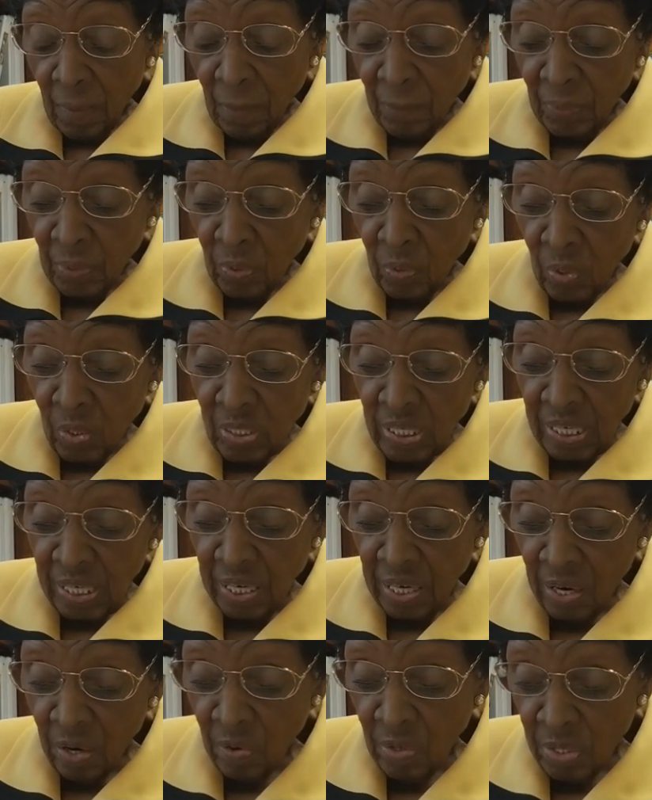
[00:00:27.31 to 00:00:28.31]
Because
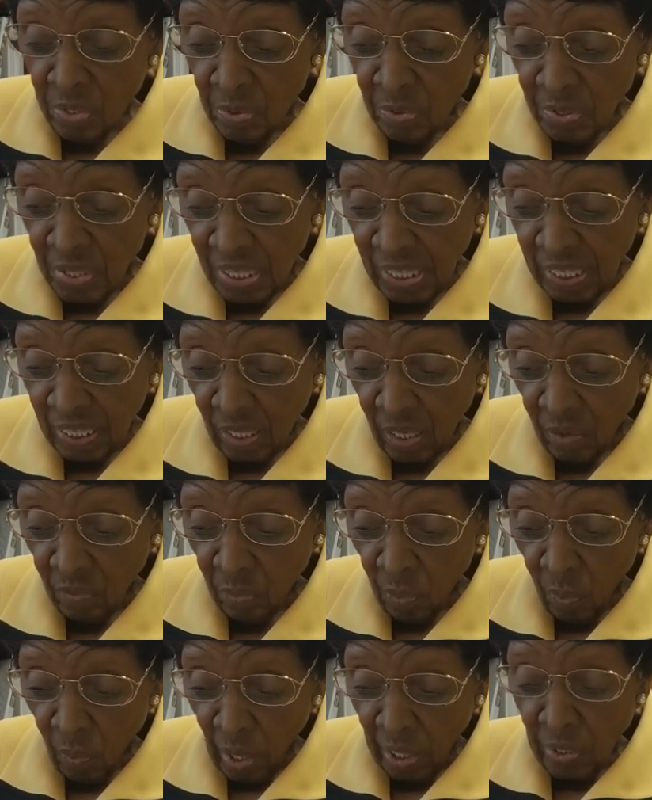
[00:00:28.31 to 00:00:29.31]
here you think of
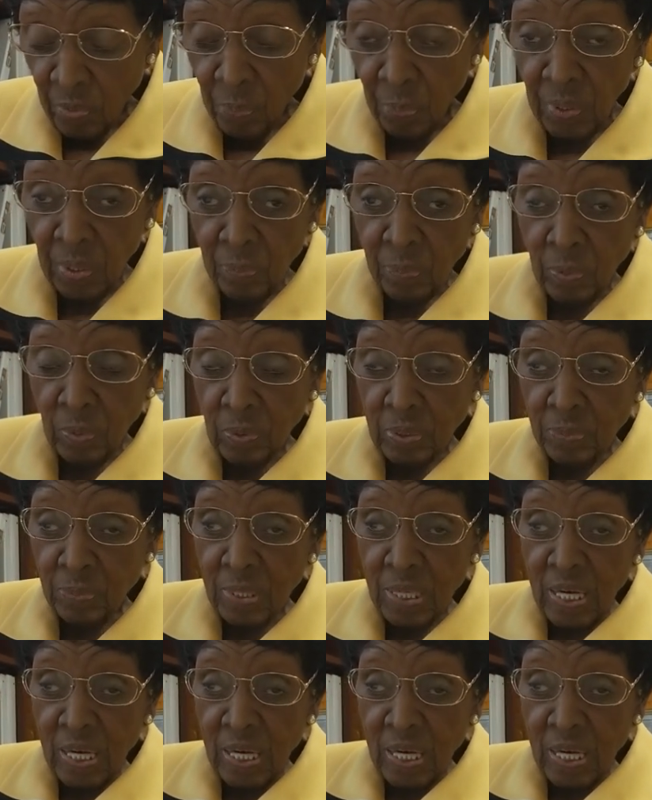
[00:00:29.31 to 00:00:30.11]
white people